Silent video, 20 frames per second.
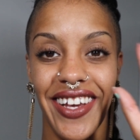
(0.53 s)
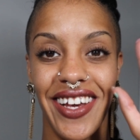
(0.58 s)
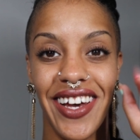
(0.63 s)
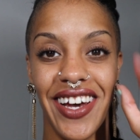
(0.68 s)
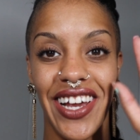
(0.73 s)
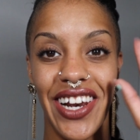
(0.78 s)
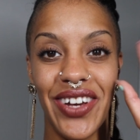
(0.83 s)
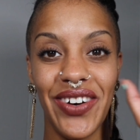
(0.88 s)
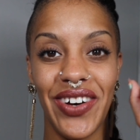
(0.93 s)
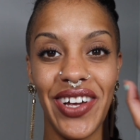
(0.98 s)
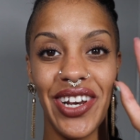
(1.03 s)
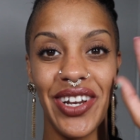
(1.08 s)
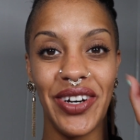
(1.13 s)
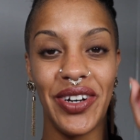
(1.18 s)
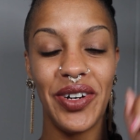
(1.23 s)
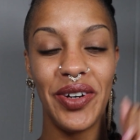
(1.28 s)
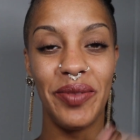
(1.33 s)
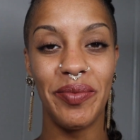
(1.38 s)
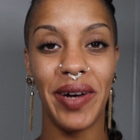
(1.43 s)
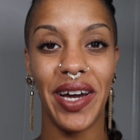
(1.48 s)

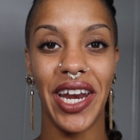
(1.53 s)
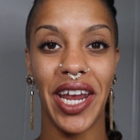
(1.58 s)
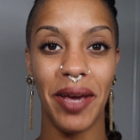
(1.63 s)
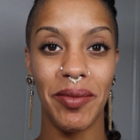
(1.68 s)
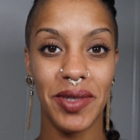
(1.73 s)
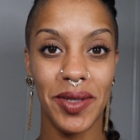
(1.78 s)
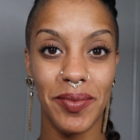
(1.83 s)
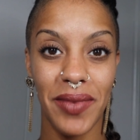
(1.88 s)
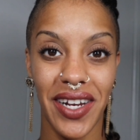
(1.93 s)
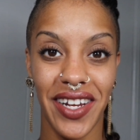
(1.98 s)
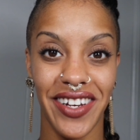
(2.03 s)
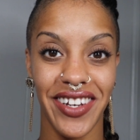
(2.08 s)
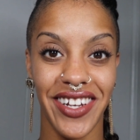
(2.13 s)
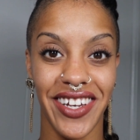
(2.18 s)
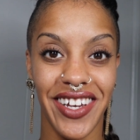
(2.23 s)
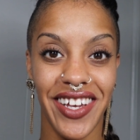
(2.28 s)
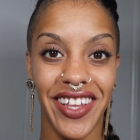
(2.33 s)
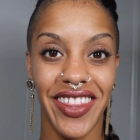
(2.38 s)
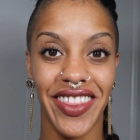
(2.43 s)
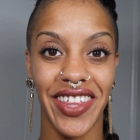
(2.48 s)
Hello, my name's
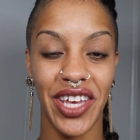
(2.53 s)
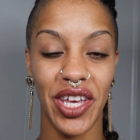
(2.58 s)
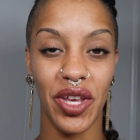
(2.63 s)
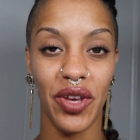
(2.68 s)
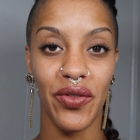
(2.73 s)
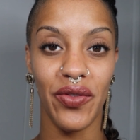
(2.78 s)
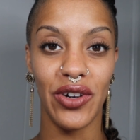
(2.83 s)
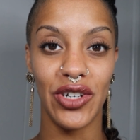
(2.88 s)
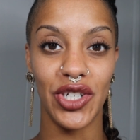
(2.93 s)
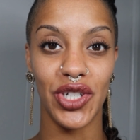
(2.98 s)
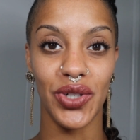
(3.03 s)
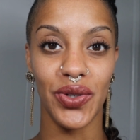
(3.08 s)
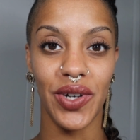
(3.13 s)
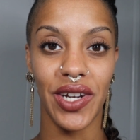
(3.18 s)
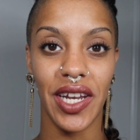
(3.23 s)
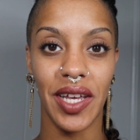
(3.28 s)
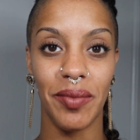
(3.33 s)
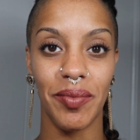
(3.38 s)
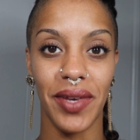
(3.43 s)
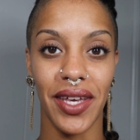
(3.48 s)
Melinda. Thank you for
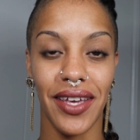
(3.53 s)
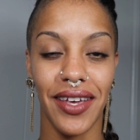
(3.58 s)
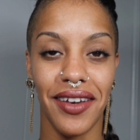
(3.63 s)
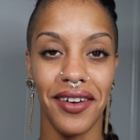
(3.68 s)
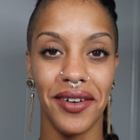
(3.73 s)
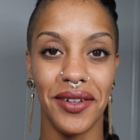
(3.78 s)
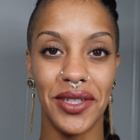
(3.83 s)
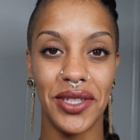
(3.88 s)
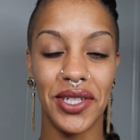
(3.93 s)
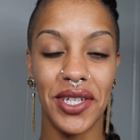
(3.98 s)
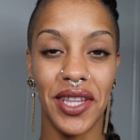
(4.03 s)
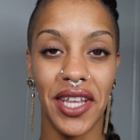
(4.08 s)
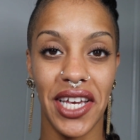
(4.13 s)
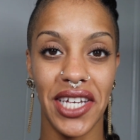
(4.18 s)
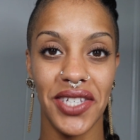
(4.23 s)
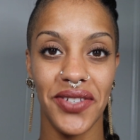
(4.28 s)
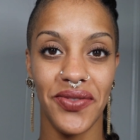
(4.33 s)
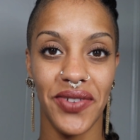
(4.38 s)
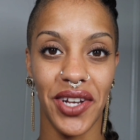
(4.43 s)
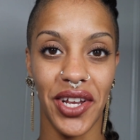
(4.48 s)
joining me on
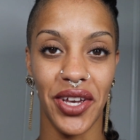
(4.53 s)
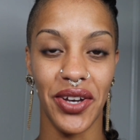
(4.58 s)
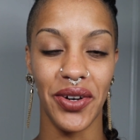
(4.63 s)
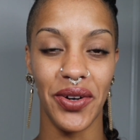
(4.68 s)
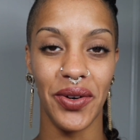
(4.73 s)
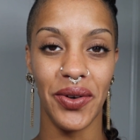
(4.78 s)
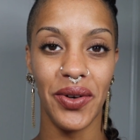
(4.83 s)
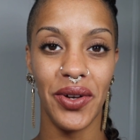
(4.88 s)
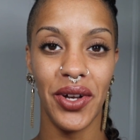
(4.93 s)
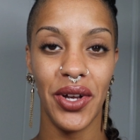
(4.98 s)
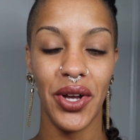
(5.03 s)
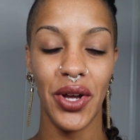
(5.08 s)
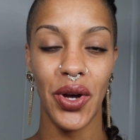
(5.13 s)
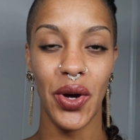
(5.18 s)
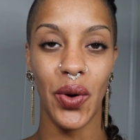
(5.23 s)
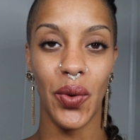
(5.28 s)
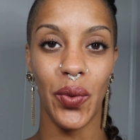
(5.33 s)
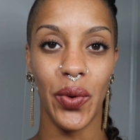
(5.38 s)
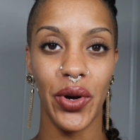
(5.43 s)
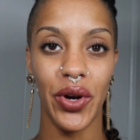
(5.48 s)
today's video.
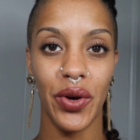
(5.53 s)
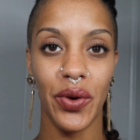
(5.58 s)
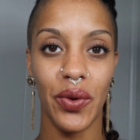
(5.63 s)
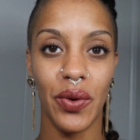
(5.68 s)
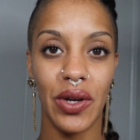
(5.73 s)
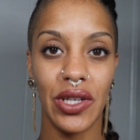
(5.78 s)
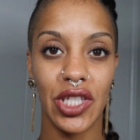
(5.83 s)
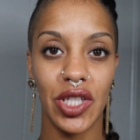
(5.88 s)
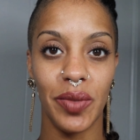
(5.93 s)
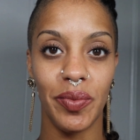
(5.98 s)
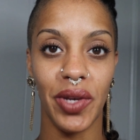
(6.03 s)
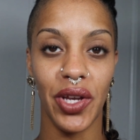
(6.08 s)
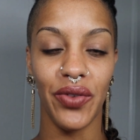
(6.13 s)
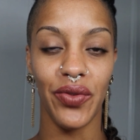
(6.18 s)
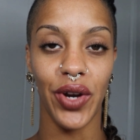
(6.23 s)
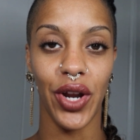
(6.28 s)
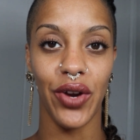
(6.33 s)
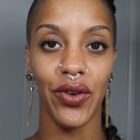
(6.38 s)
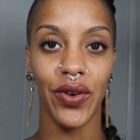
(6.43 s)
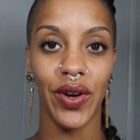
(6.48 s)
We are going to be
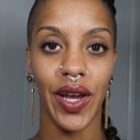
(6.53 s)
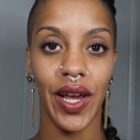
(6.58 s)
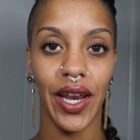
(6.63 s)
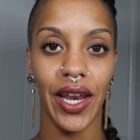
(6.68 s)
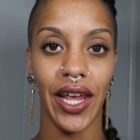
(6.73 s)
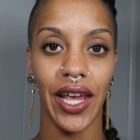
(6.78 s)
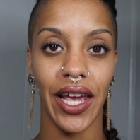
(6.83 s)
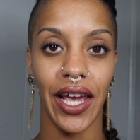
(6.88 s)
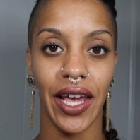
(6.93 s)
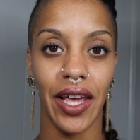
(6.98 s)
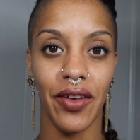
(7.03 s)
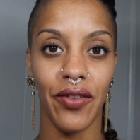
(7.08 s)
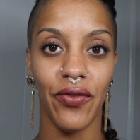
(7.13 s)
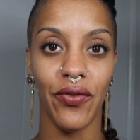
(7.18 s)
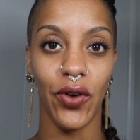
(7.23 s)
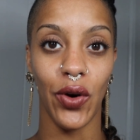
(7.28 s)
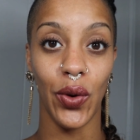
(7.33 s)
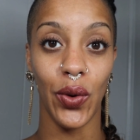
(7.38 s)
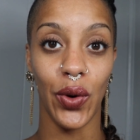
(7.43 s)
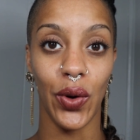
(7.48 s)
recreating a
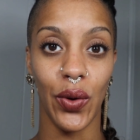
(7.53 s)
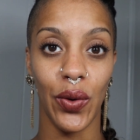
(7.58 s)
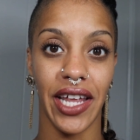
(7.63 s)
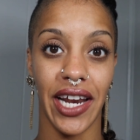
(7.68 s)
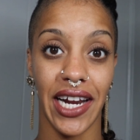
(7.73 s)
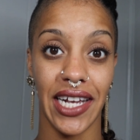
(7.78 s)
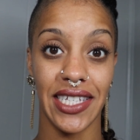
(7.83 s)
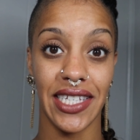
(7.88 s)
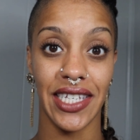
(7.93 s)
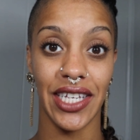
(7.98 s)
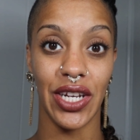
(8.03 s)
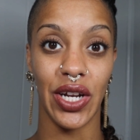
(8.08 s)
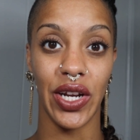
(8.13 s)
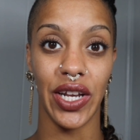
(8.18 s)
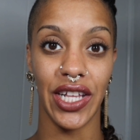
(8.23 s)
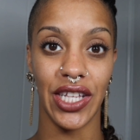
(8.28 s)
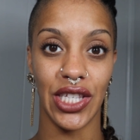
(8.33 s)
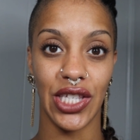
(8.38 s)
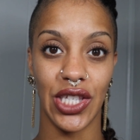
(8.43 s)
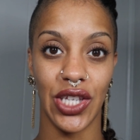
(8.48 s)
photo that I seen on
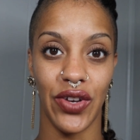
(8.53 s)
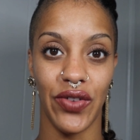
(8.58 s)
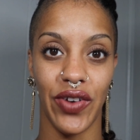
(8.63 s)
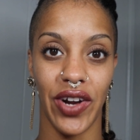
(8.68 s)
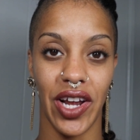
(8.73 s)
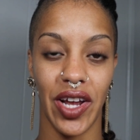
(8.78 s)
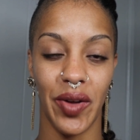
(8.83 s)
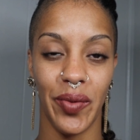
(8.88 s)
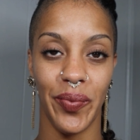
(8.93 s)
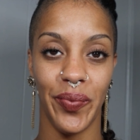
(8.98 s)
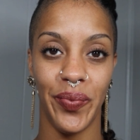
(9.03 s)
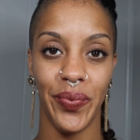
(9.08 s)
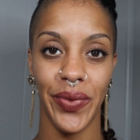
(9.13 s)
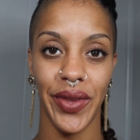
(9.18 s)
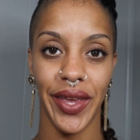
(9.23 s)
Instagram.